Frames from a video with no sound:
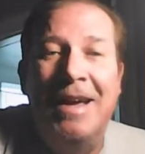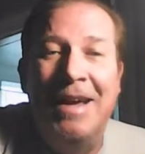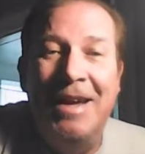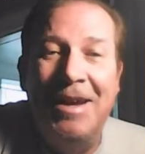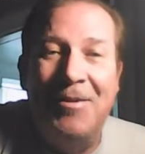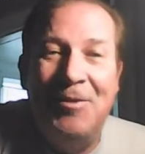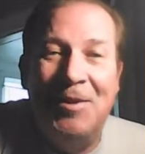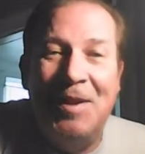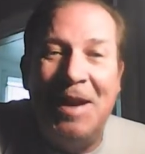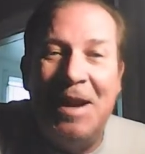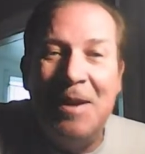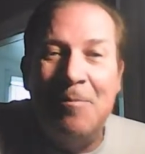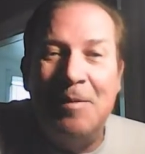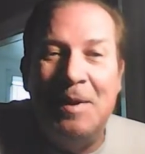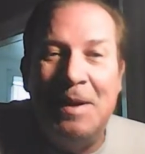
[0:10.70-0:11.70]
If you
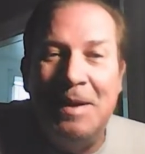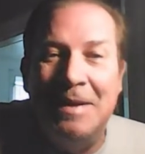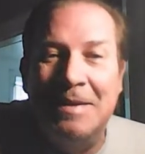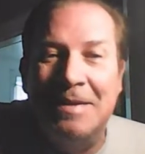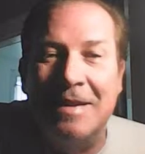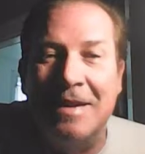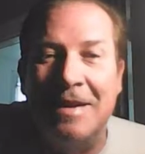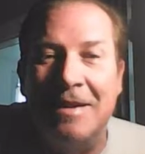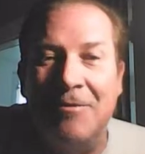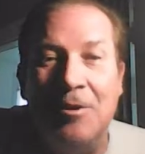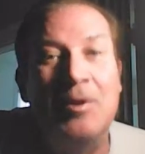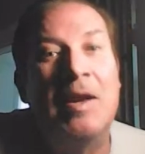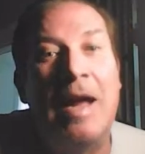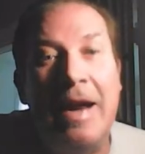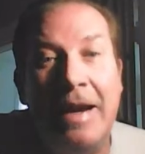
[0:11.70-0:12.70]
like, please,
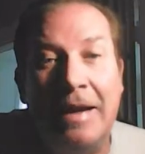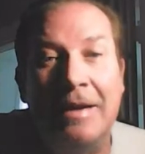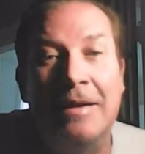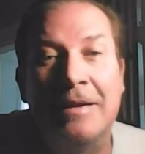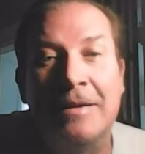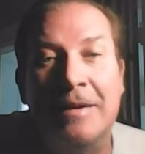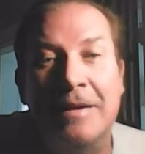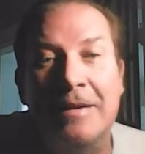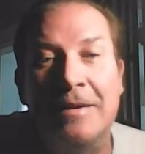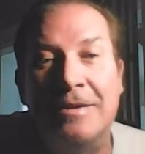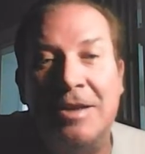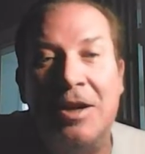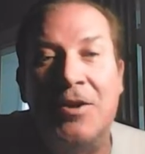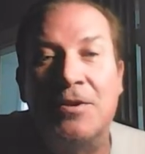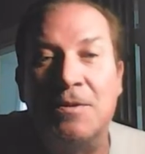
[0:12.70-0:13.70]
like,
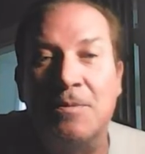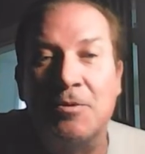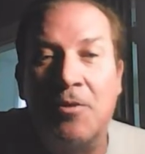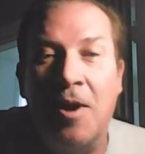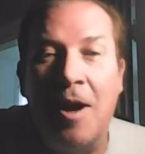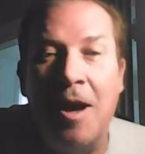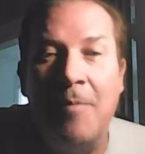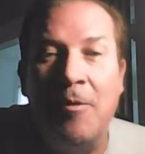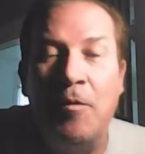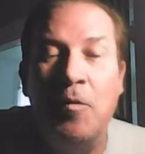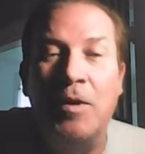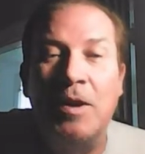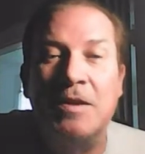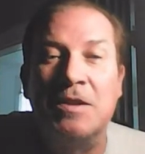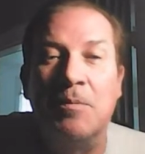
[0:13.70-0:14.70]
share, and subscribe. If you
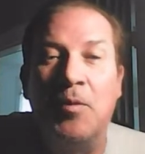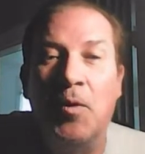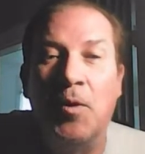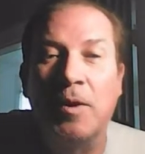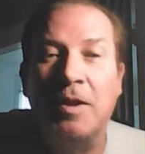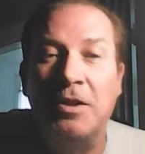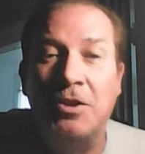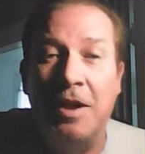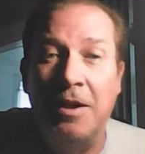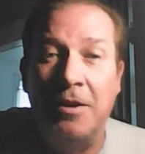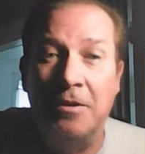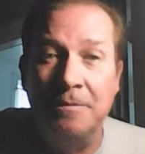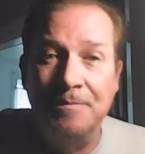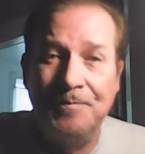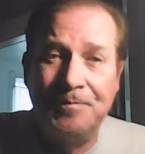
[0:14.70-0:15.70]
want to support the
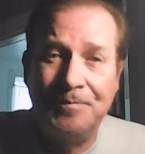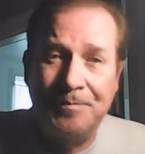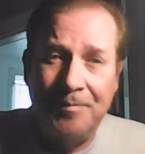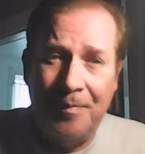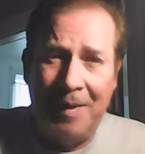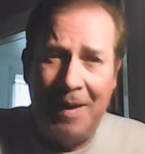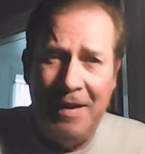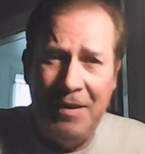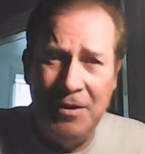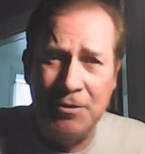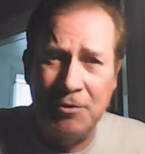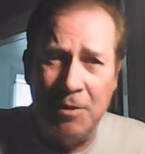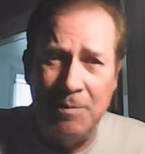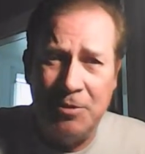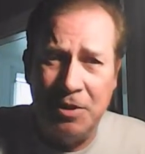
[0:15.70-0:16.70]
channel, in the
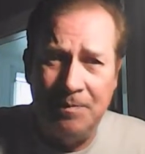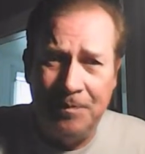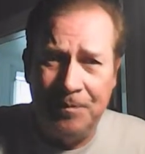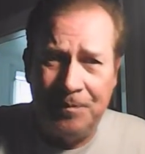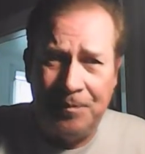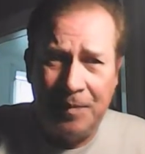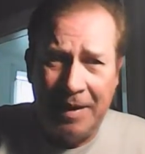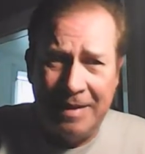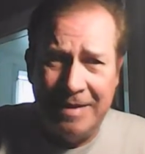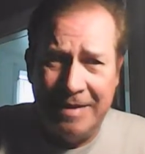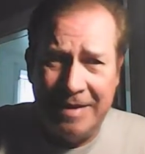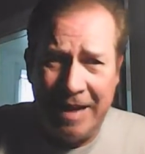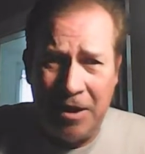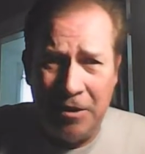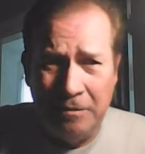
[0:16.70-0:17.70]
description,
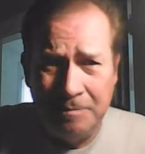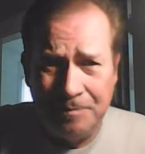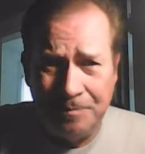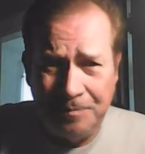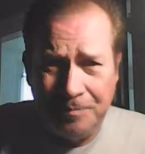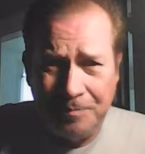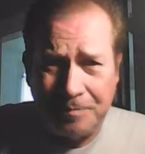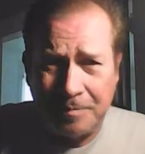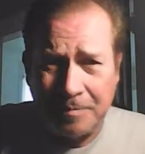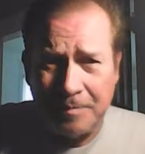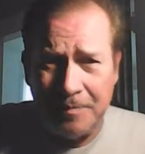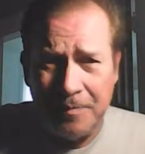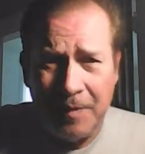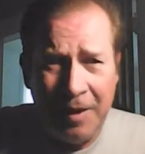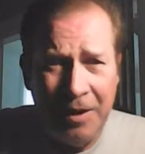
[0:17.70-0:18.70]
Zelle,
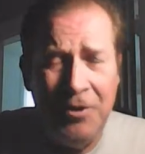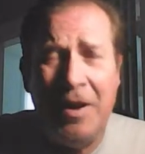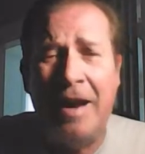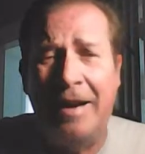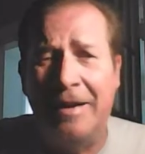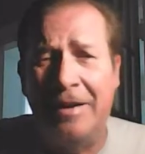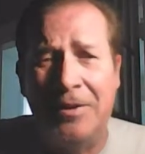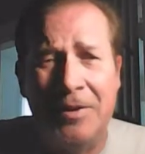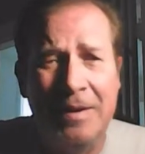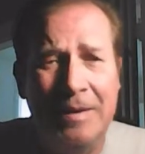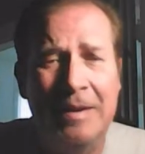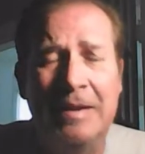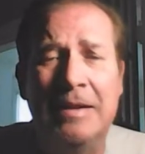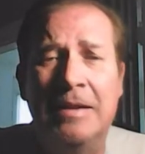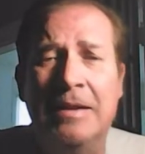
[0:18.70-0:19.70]
you know how to do it.
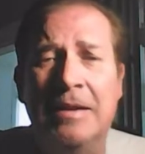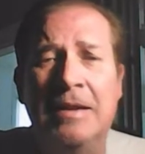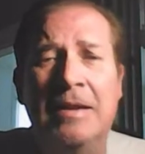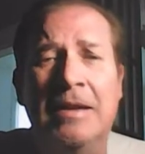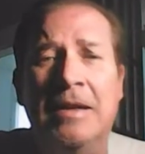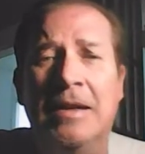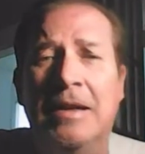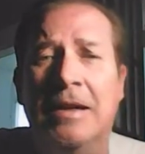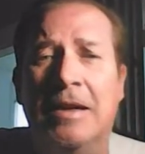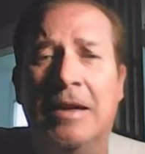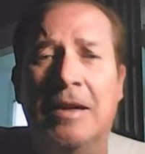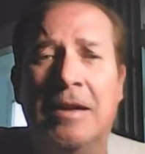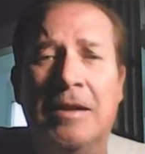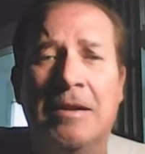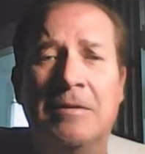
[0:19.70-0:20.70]

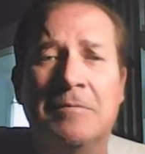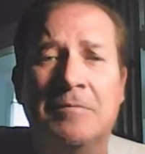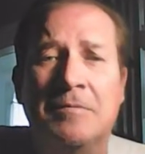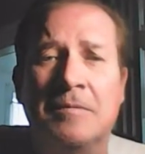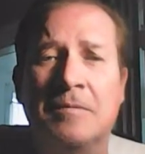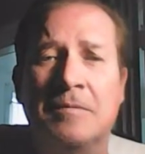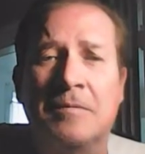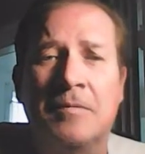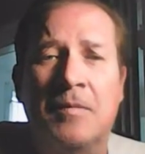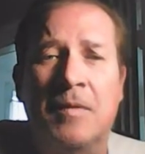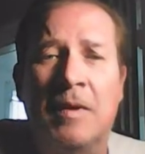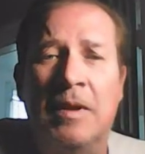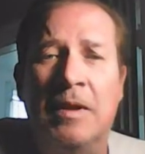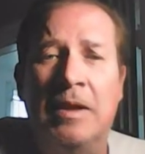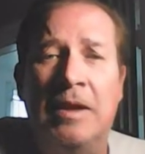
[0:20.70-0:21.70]
Uh,
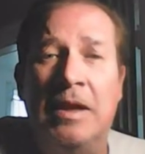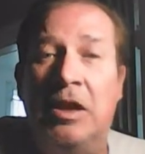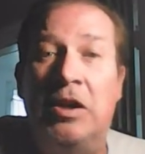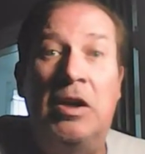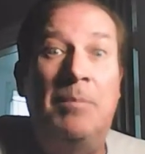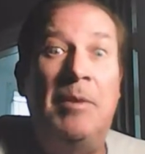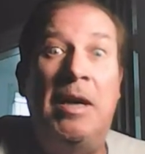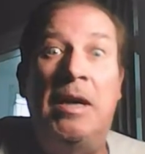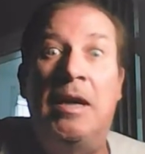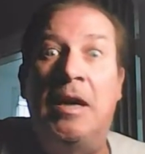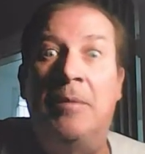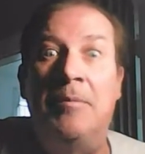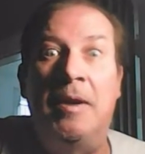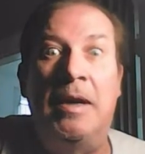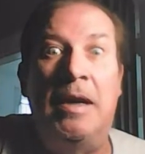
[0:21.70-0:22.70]
Hook me
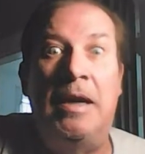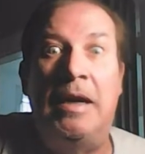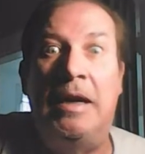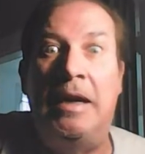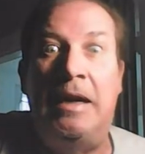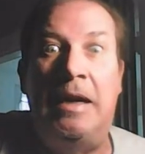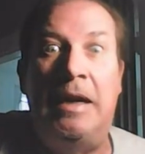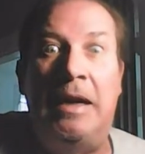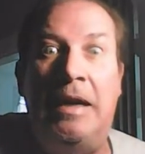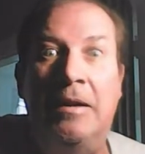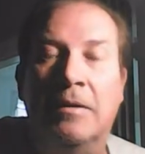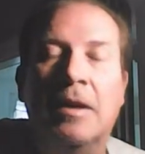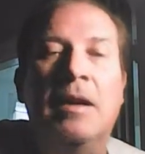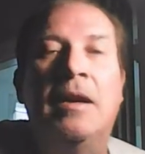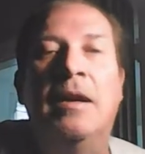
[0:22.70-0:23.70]
up. Yeah.
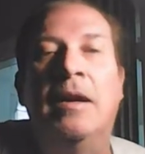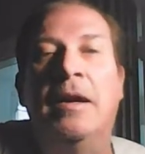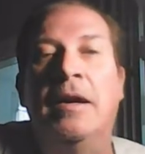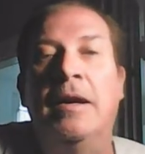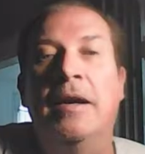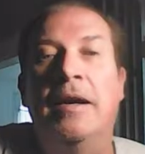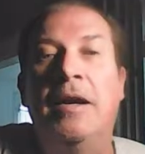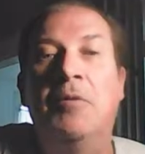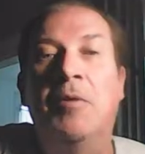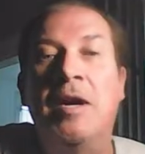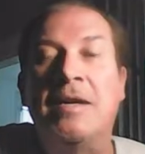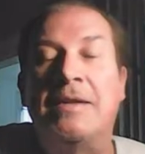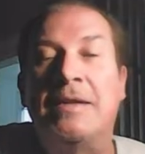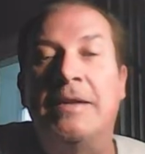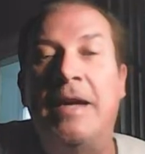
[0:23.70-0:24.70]

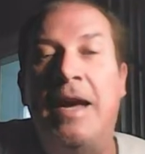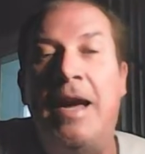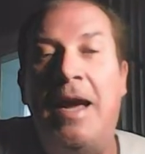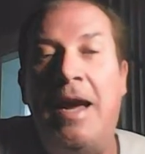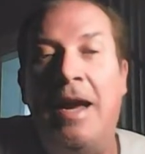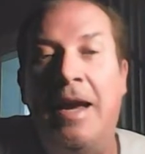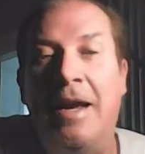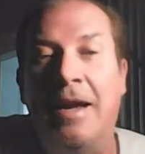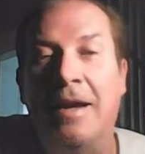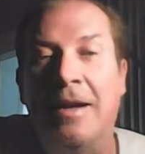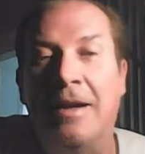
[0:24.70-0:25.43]
Anyways, today